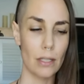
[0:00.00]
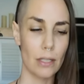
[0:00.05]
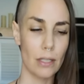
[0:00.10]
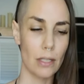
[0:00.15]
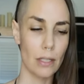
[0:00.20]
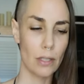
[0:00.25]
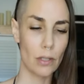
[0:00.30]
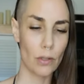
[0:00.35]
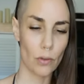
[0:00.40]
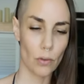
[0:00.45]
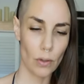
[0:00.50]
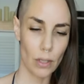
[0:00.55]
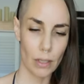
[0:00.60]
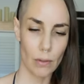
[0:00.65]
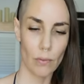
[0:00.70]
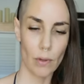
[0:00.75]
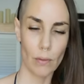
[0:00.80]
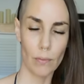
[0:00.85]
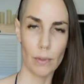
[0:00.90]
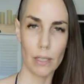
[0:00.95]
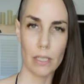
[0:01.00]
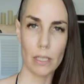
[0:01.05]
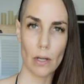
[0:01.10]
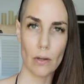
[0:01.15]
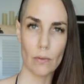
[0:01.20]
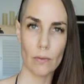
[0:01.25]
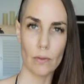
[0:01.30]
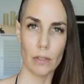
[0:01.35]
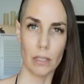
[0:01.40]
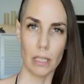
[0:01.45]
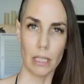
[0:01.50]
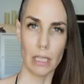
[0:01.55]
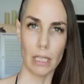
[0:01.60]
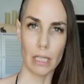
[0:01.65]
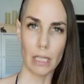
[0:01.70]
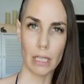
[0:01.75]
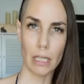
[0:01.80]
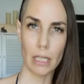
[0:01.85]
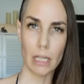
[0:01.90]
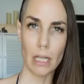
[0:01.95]
destroying what we don't
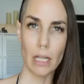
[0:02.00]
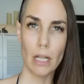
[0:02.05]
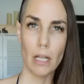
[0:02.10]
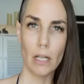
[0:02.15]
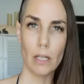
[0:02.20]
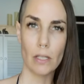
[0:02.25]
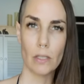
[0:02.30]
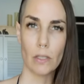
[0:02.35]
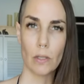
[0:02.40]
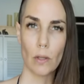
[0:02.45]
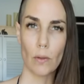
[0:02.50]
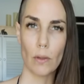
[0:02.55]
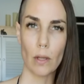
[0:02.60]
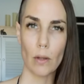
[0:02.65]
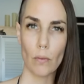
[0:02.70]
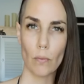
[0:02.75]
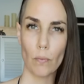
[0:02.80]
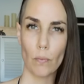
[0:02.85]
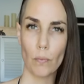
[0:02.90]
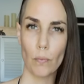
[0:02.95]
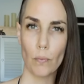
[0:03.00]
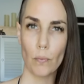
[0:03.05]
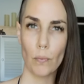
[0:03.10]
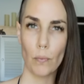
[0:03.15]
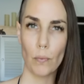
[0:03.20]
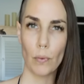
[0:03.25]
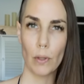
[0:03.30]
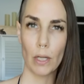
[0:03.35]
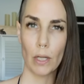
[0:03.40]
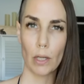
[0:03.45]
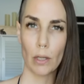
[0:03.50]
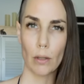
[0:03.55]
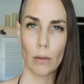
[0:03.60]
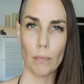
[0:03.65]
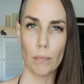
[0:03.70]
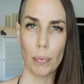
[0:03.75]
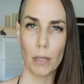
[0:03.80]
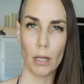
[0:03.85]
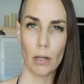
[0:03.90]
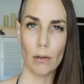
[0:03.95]
need so that we're
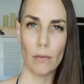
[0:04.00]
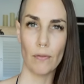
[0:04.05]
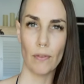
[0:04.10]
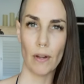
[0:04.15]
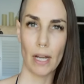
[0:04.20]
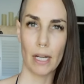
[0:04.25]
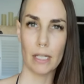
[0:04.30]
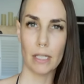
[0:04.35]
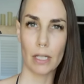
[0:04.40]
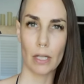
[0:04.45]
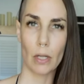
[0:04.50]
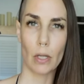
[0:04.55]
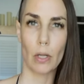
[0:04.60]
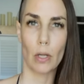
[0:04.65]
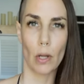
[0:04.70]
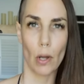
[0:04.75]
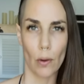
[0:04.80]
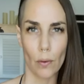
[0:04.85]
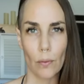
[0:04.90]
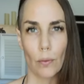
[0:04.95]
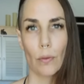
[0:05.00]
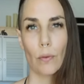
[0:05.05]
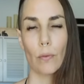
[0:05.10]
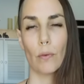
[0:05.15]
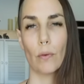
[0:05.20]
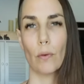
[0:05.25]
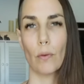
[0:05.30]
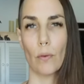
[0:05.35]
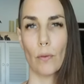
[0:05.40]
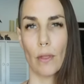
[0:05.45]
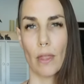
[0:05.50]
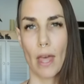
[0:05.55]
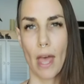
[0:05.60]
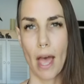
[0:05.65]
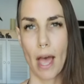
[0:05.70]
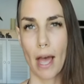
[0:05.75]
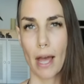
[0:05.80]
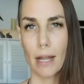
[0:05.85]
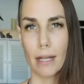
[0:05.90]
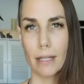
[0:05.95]
purified to go through
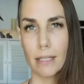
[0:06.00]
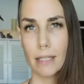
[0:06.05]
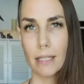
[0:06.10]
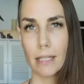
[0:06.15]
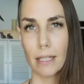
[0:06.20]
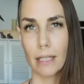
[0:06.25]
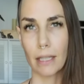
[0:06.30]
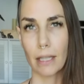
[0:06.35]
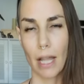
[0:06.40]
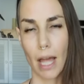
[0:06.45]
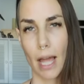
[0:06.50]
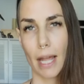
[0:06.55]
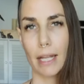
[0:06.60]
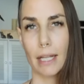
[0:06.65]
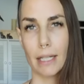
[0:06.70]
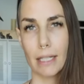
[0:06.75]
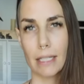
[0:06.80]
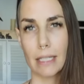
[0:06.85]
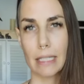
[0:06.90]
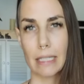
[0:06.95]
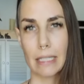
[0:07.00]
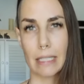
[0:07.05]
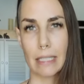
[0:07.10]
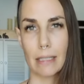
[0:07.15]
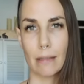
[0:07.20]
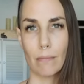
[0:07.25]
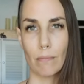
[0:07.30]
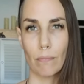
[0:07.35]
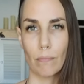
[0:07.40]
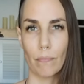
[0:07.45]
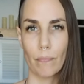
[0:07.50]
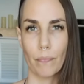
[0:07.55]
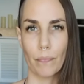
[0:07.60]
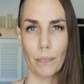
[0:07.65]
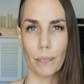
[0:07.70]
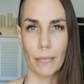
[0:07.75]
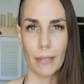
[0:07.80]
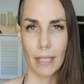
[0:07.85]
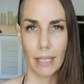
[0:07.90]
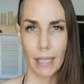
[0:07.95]
that lion's
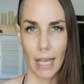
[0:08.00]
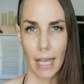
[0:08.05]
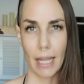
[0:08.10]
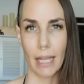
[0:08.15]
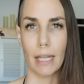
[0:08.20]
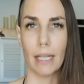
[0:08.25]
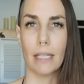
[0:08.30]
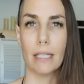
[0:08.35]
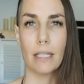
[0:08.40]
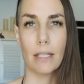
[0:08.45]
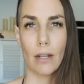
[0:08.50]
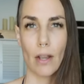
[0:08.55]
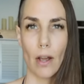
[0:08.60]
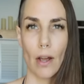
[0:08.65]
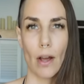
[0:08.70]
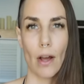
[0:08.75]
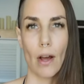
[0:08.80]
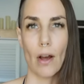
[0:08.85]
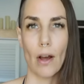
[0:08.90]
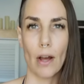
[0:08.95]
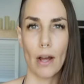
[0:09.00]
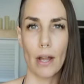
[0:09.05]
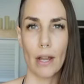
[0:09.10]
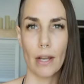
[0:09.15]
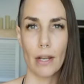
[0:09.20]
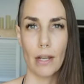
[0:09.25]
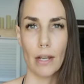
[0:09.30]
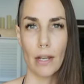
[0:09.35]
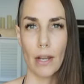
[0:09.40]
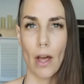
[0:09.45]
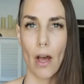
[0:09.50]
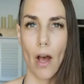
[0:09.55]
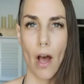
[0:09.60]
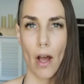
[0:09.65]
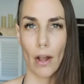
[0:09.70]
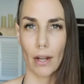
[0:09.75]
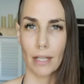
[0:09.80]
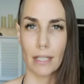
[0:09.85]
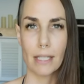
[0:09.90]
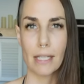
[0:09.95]
gate on
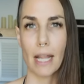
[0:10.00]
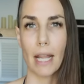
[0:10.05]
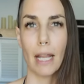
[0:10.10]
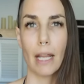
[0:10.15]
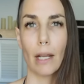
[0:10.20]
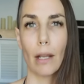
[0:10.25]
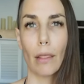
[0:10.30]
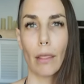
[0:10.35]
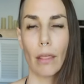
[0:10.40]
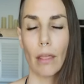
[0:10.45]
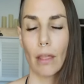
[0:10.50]
August 8th.